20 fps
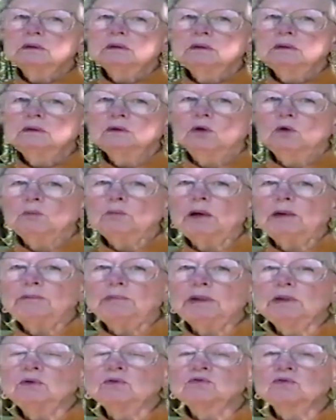You know, my
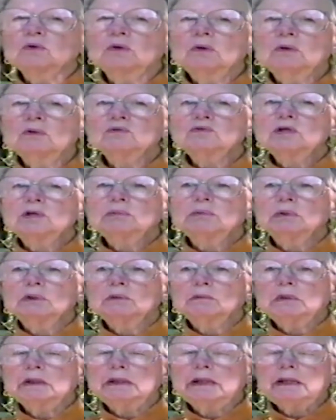bills are all cheaper
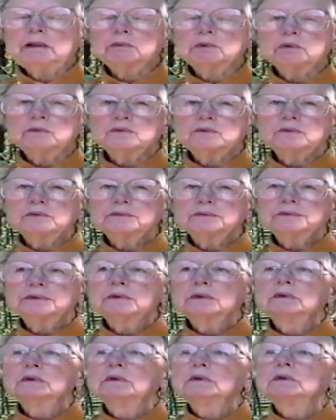than my neighbors.
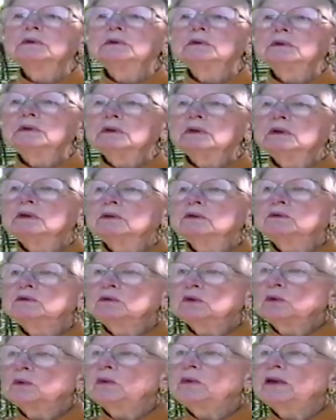
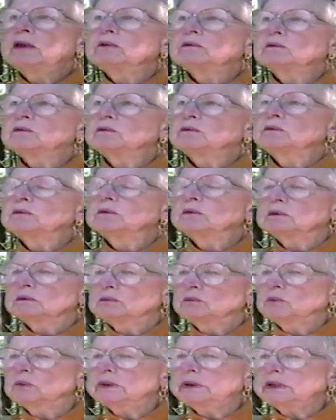So that's
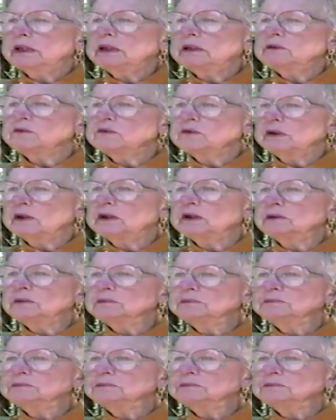one nice thing.